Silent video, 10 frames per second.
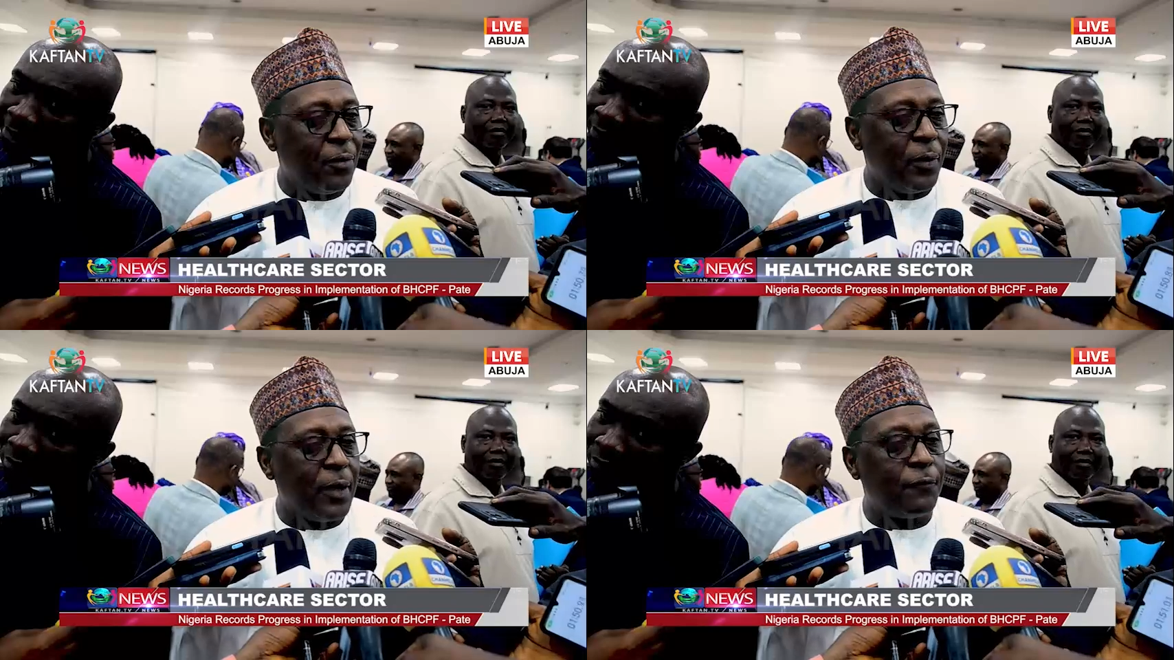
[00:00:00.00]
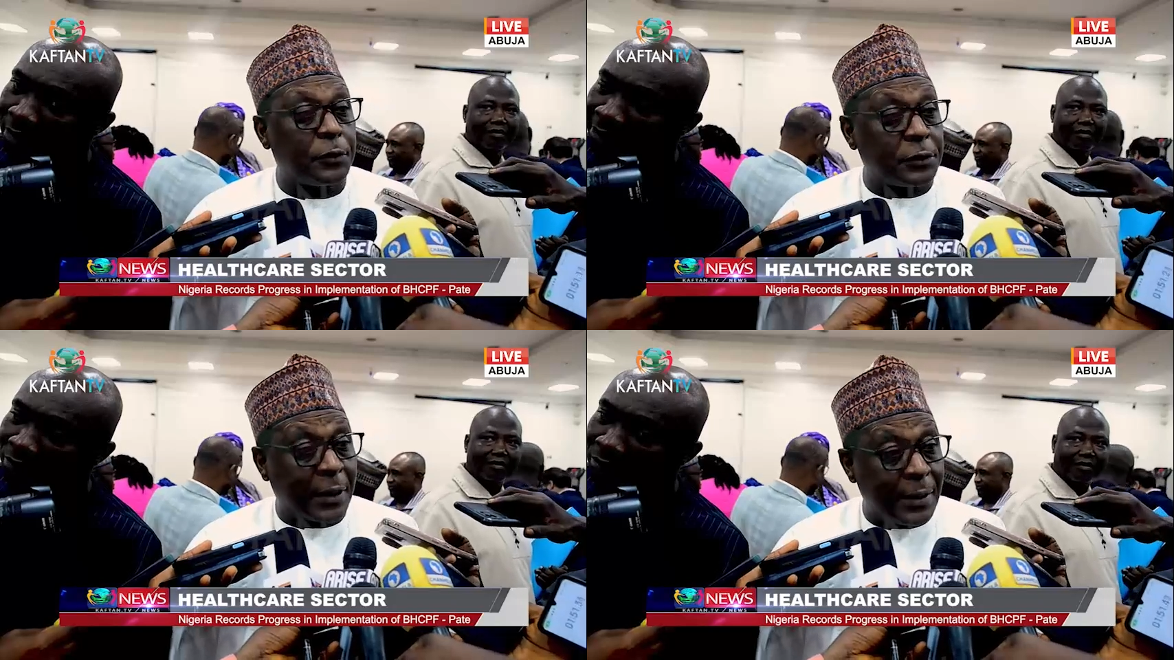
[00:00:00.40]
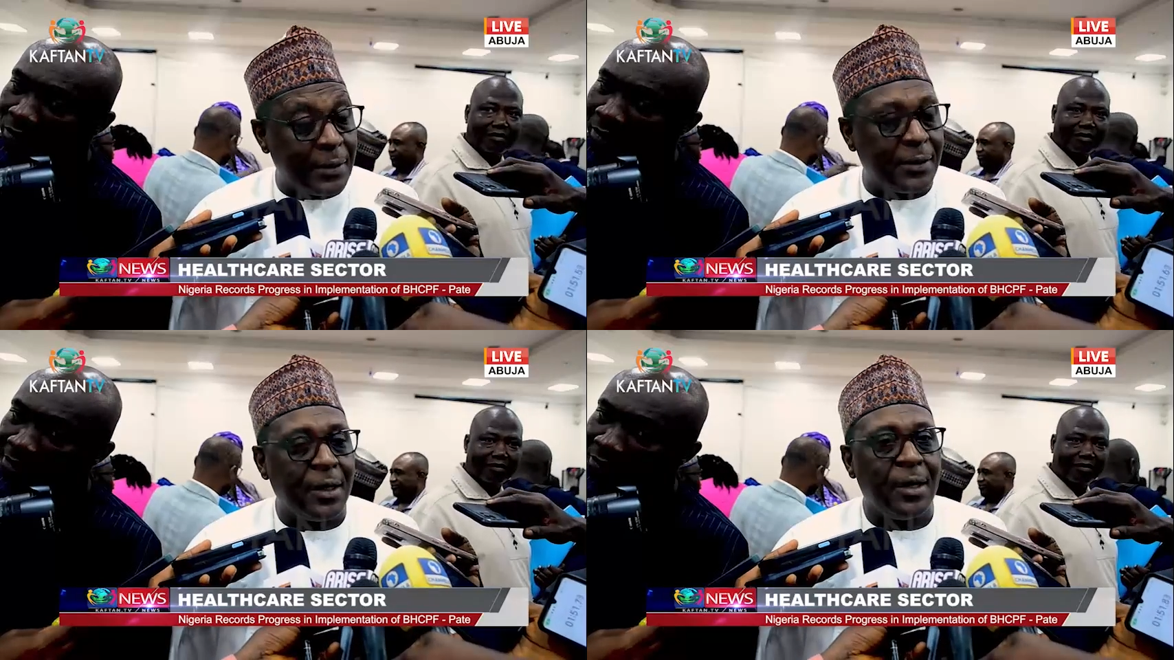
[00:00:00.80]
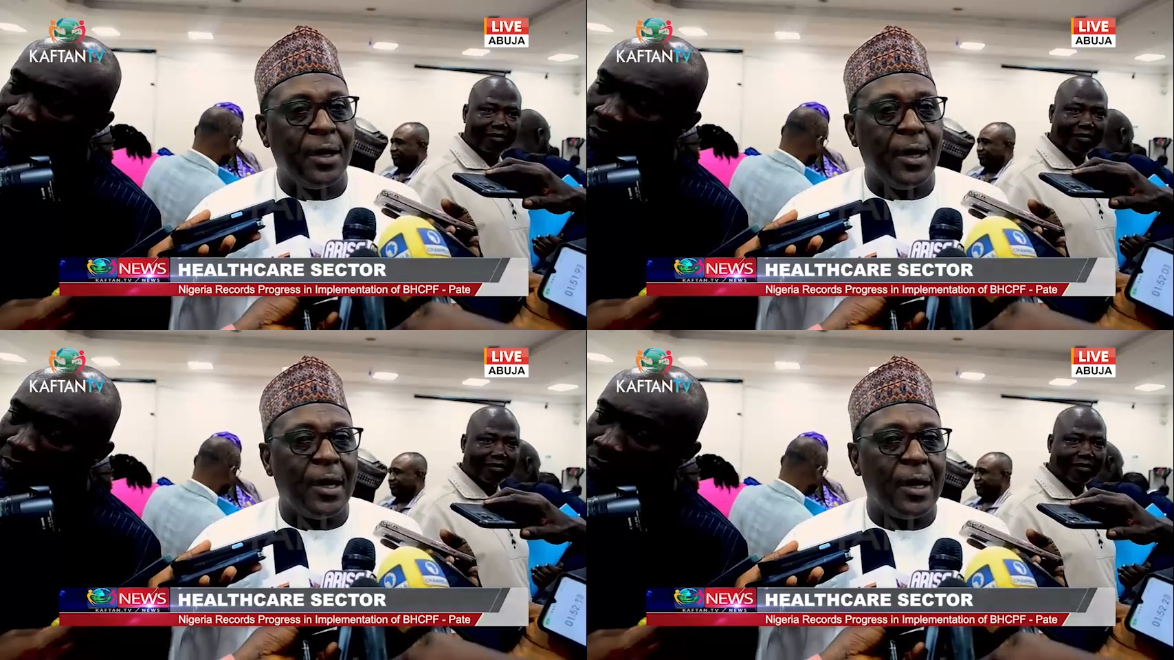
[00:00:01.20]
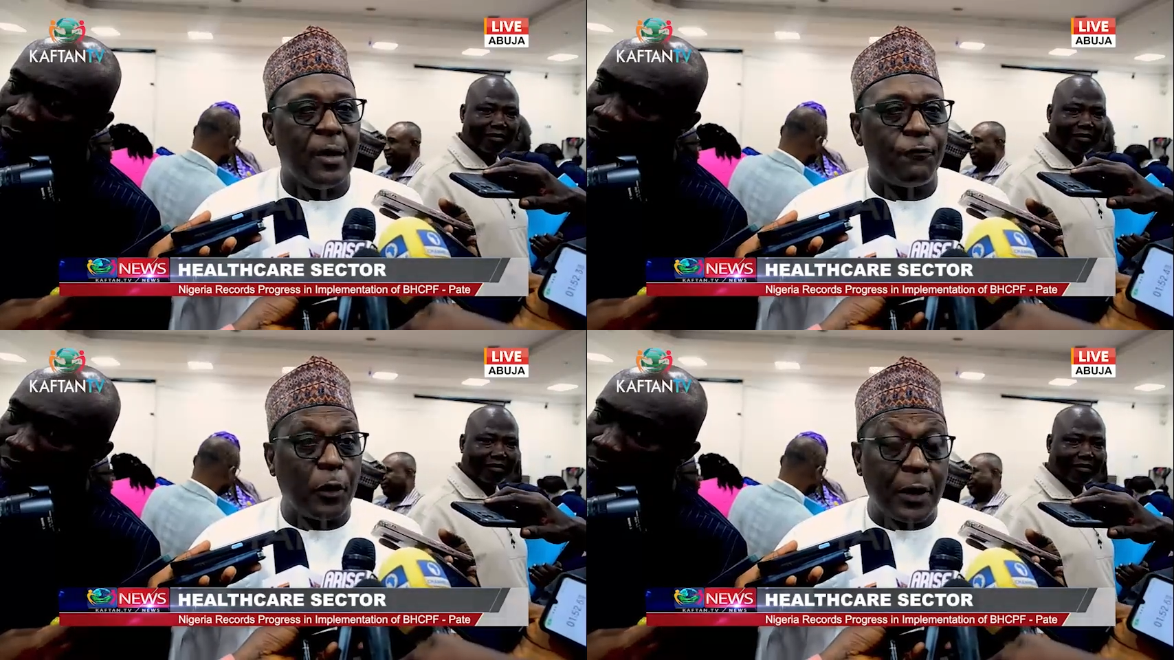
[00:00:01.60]
Speaker 1: we have trained
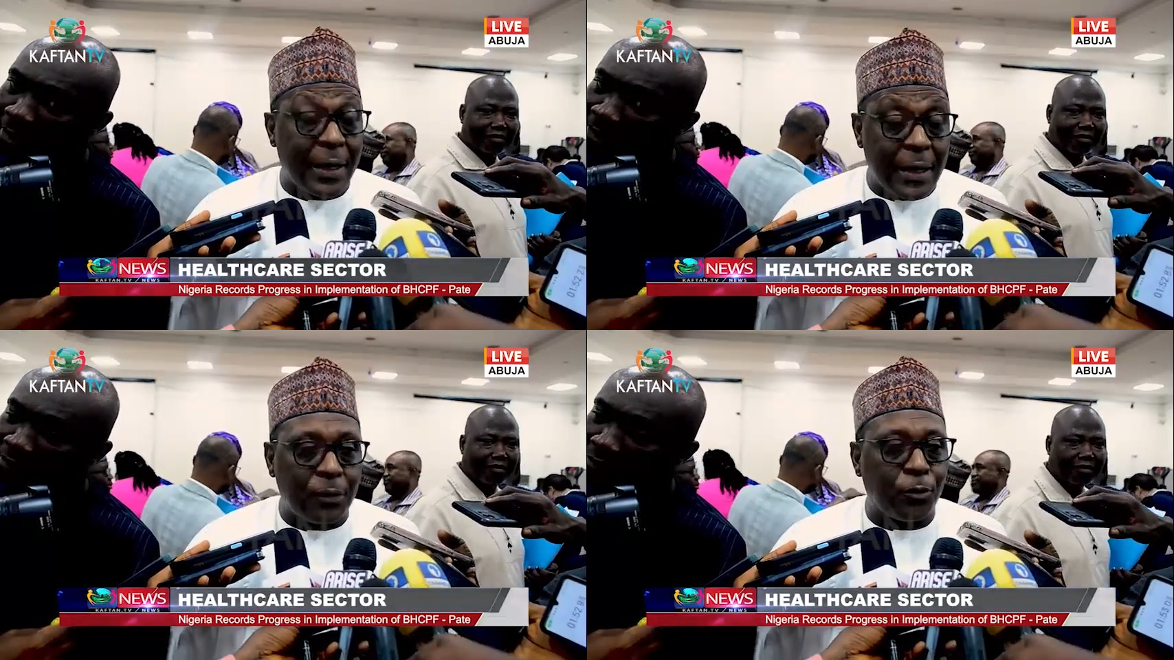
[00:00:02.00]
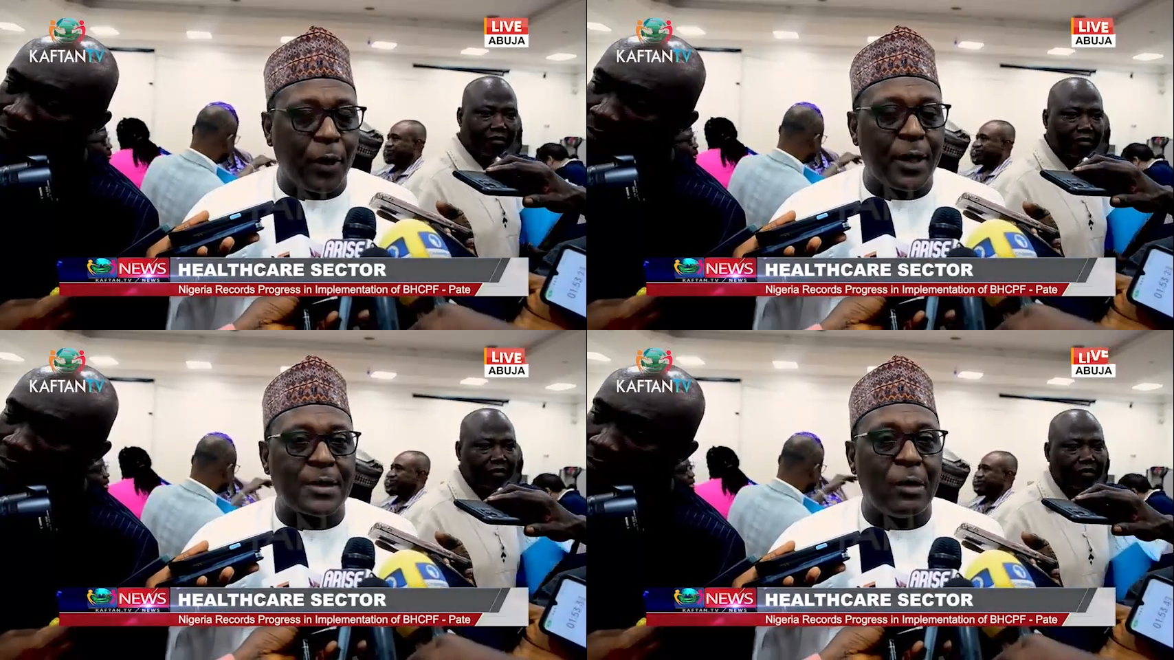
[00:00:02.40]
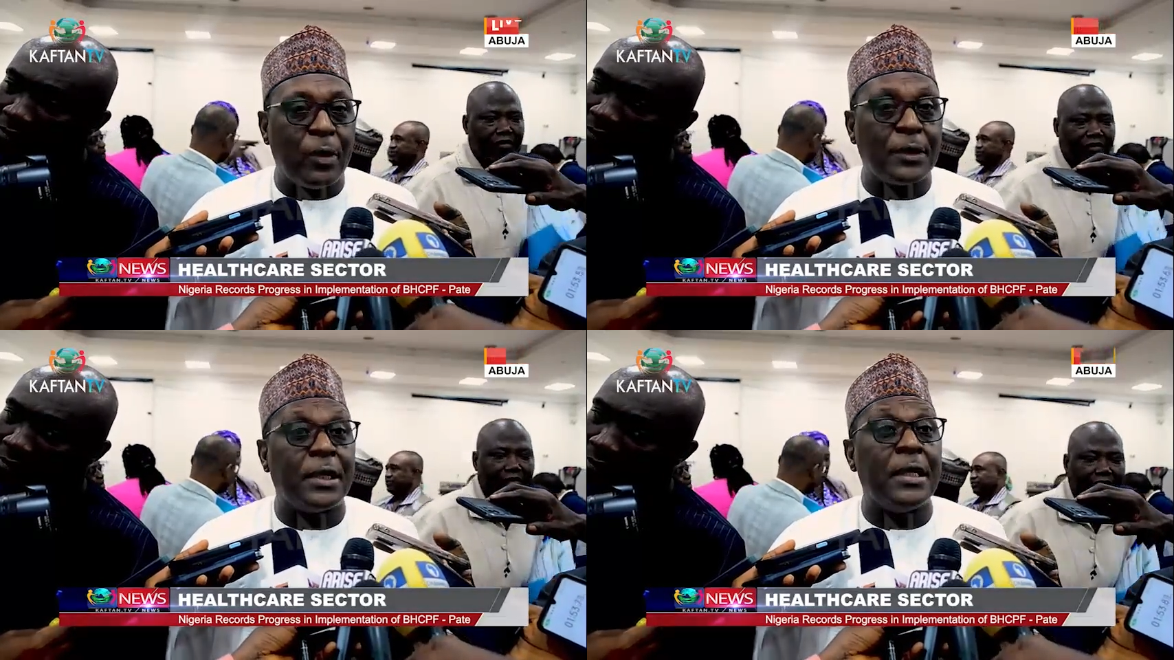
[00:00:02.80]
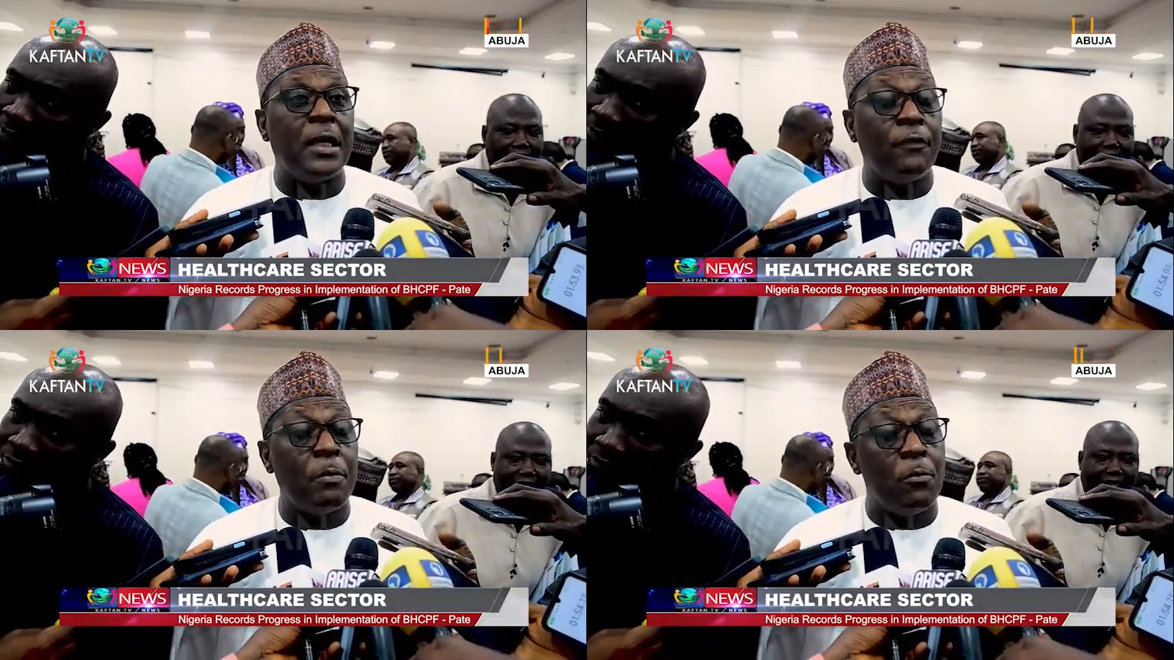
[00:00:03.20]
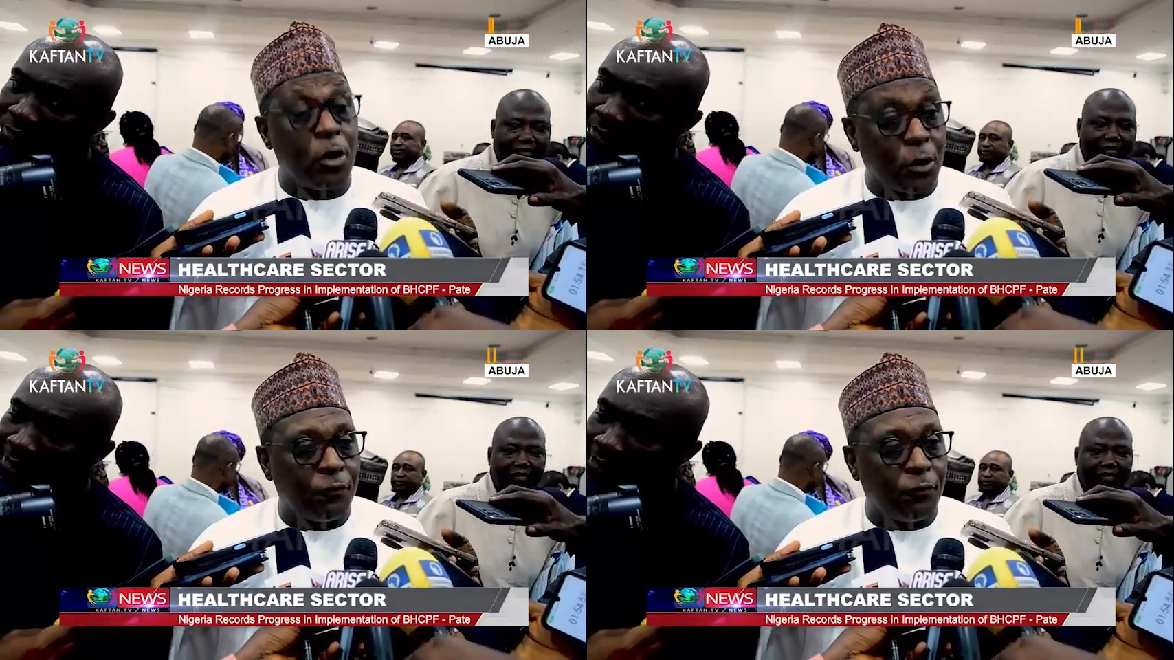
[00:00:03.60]
uh, frontline health workers and we're training even more